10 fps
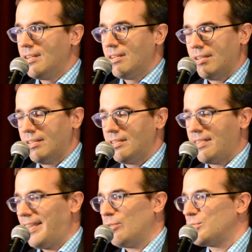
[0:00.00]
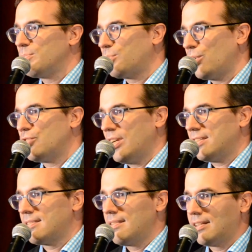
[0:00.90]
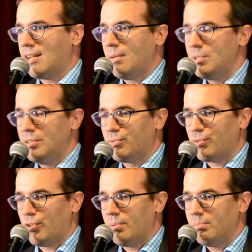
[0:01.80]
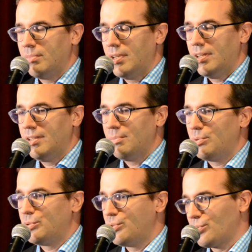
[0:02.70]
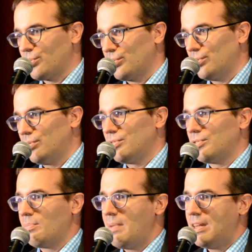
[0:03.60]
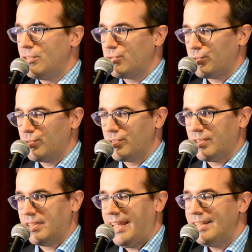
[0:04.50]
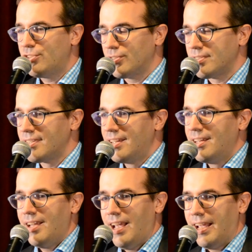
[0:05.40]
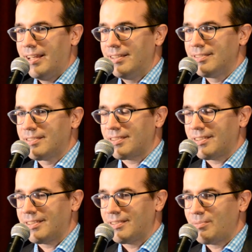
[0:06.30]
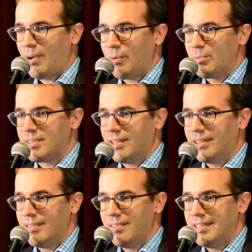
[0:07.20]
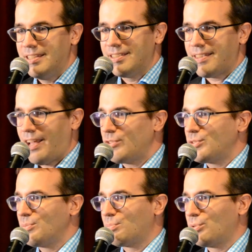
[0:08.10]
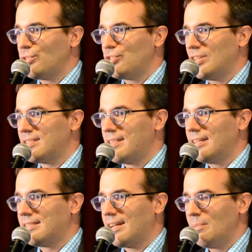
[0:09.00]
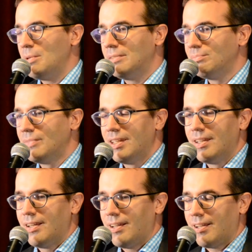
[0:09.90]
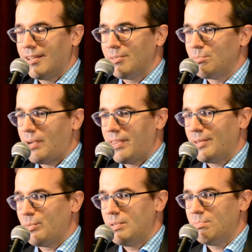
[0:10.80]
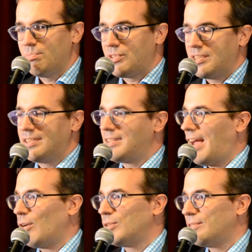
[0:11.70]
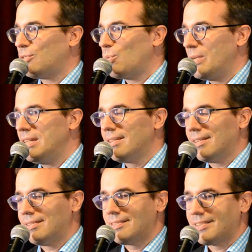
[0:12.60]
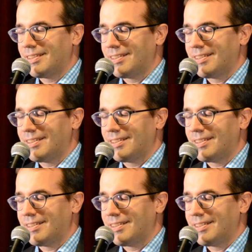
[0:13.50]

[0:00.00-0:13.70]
1,000 projects that come in from producers or managers and agents. And I would say in these 1,000 projects that come in, I think we sit down every week and